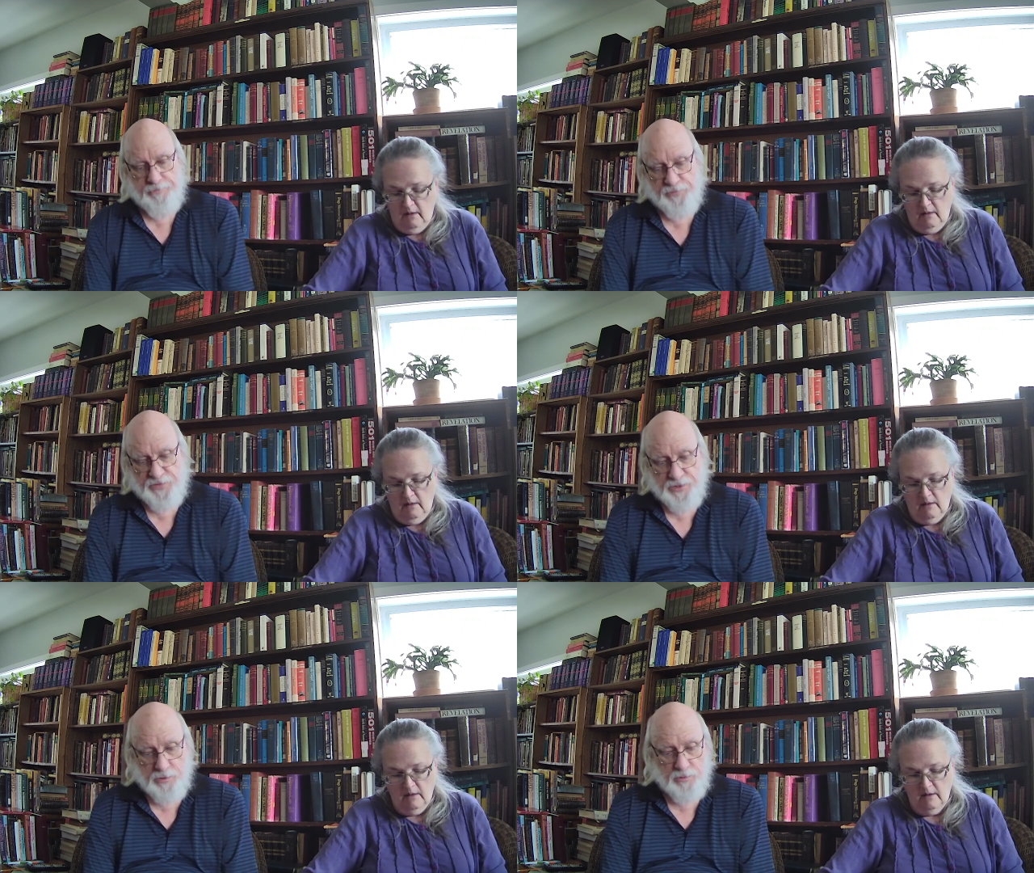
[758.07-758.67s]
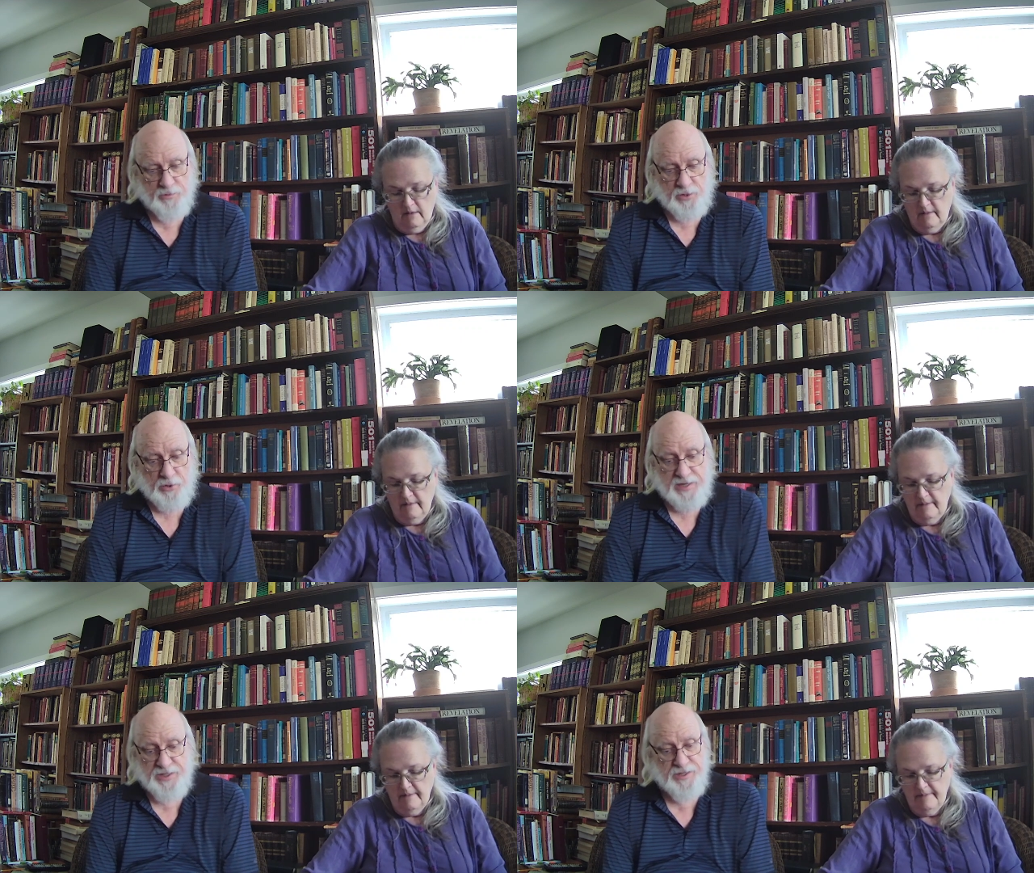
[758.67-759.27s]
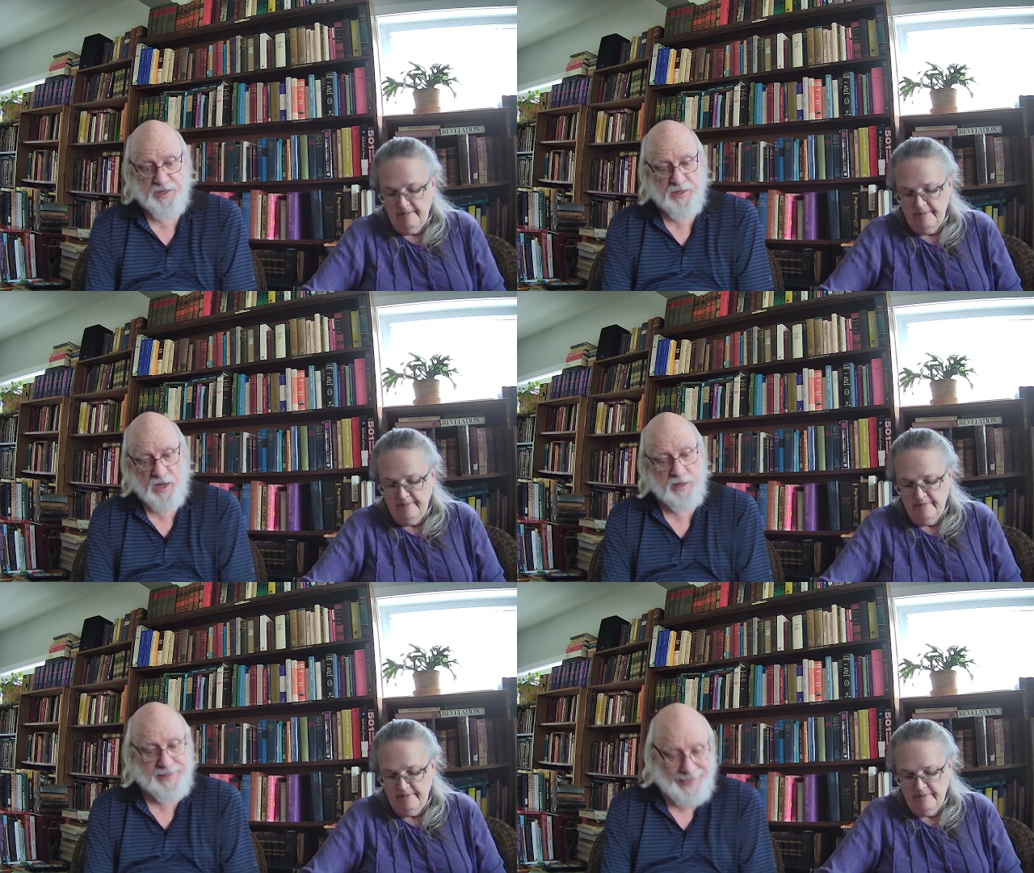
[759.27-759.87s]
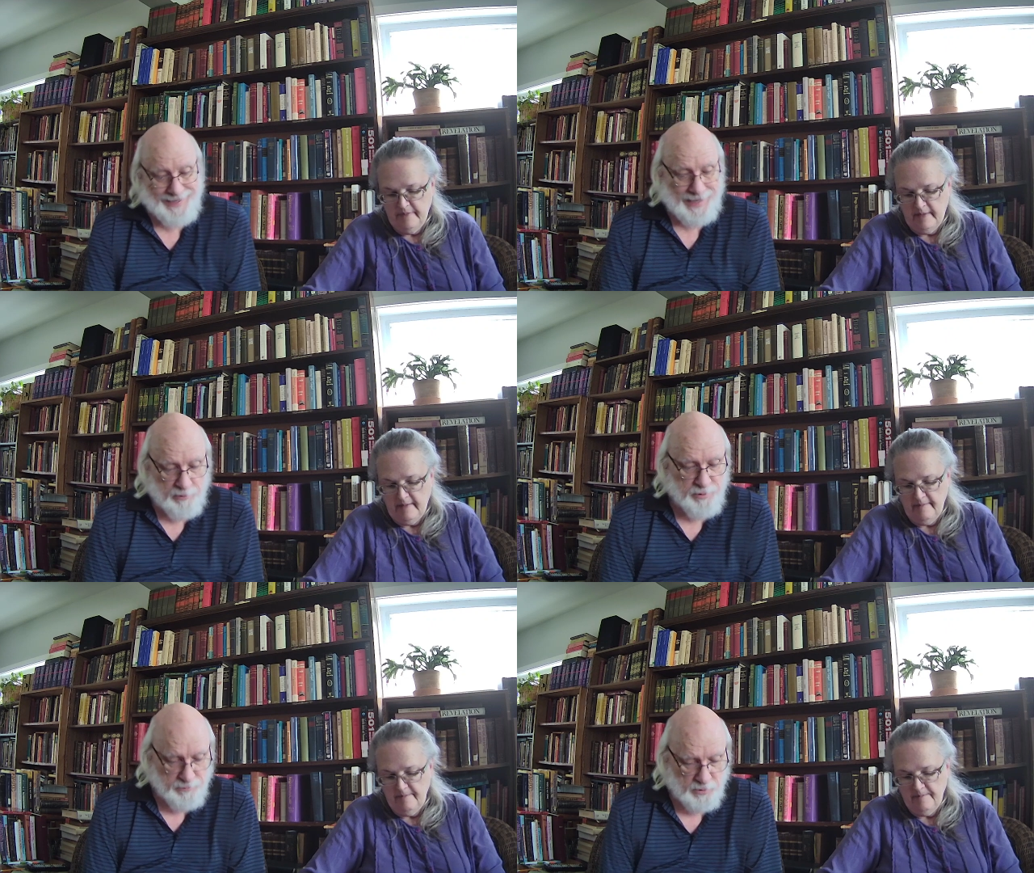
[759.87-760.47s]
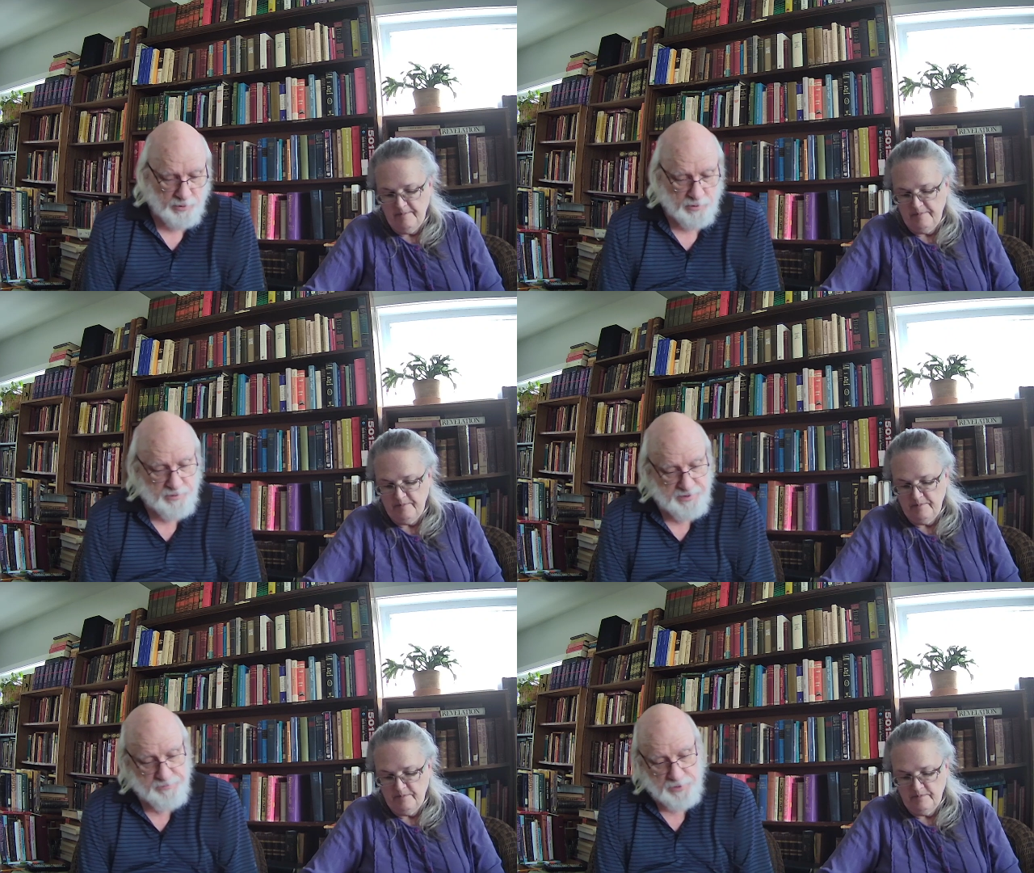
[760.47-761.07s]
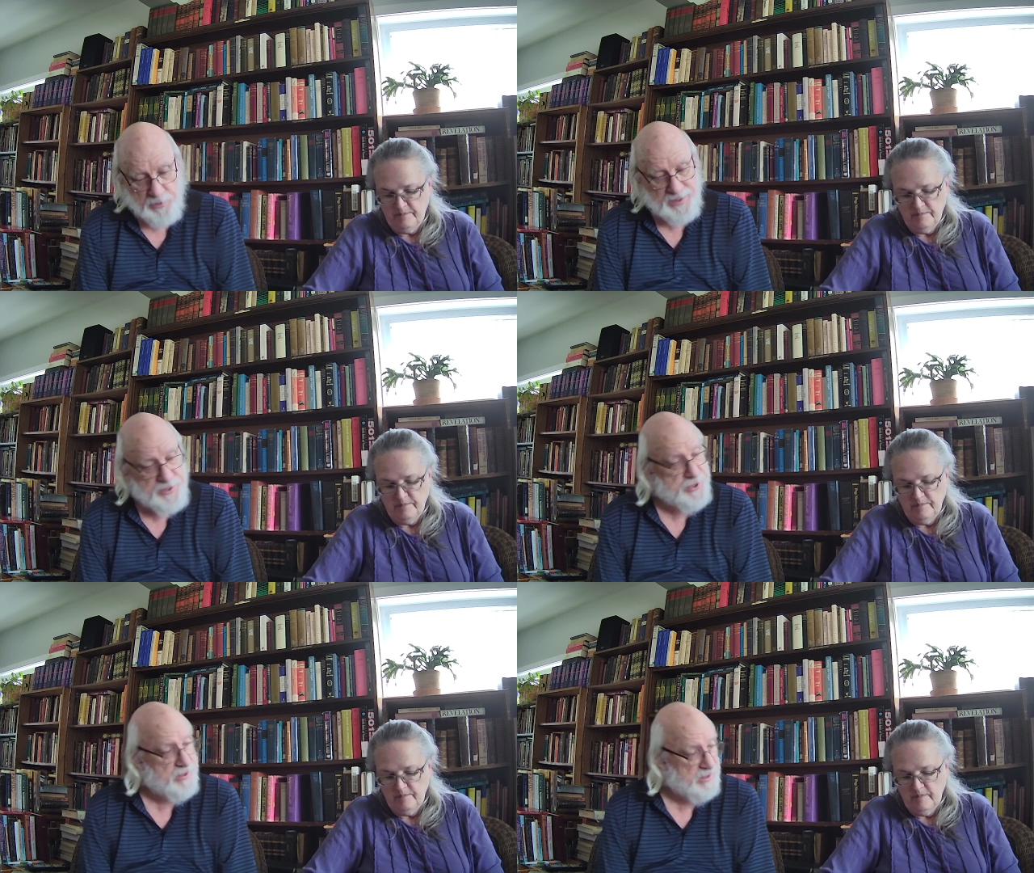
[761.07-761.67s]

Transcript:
Speaker 1: So Christ did not get out of her, the religion that